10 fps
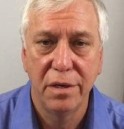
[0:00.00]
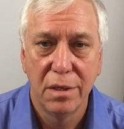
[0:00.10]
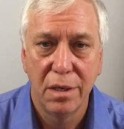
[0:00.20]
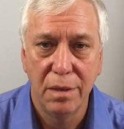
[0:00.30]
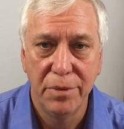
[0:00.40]

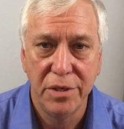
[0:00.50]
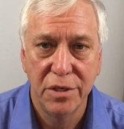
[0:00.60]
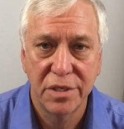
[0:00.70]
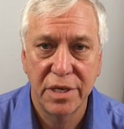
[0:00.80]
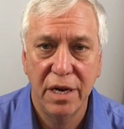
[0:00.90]
Let me
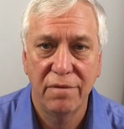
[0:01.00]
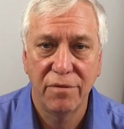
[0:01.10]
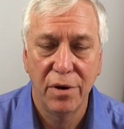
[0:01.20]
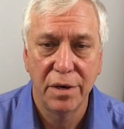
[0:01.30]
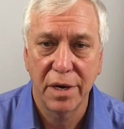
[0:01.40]
just say up
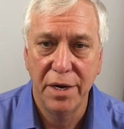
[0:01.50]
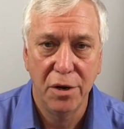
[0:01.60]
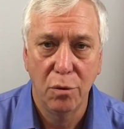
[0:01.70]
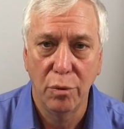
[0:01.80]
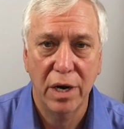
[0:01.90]
front, I
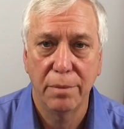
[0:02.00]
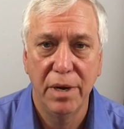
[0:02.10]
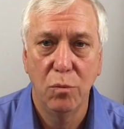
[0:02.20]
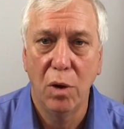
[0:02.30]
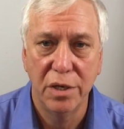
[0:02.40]
don't recommend
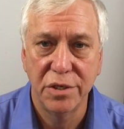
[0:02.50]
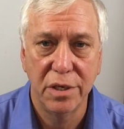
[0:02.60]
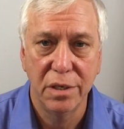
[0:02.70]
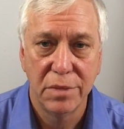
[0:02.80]
watching it.